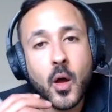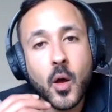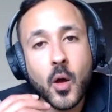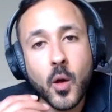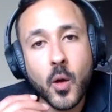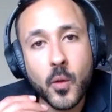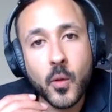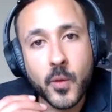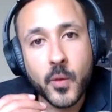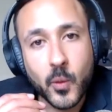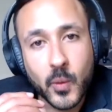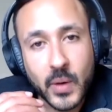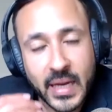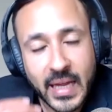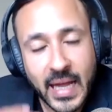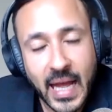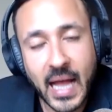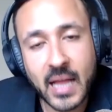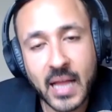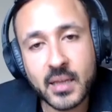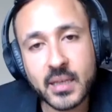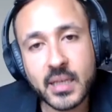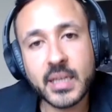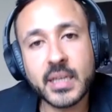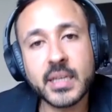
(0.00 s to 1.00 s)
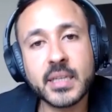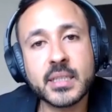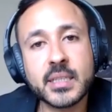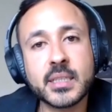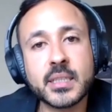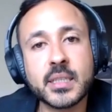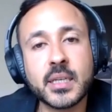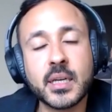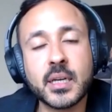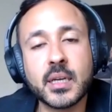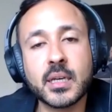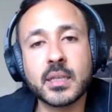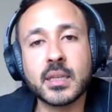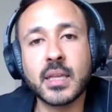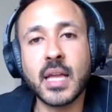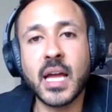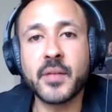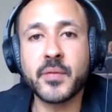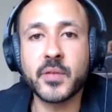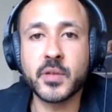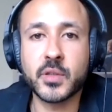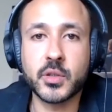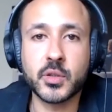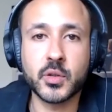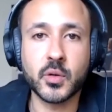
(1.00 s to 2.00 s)
The reality is
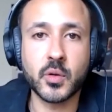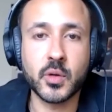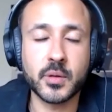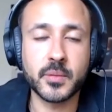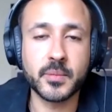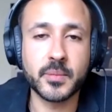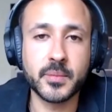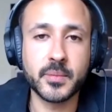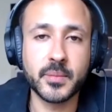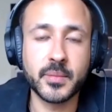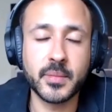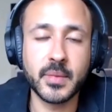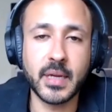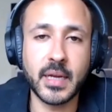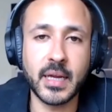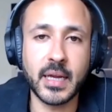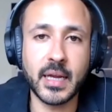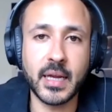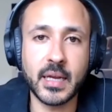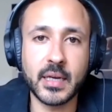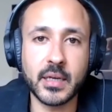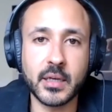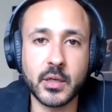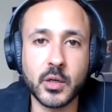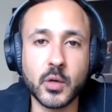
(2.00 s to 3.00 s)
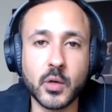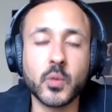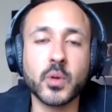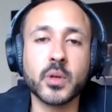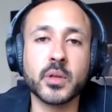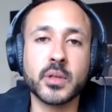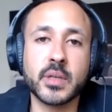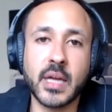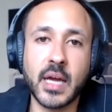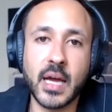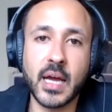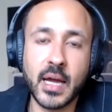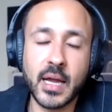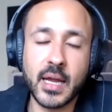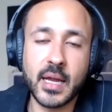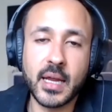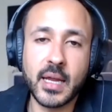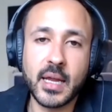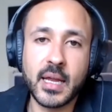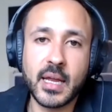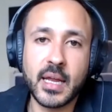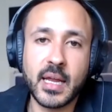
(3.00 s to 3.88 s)
life is short and you will die.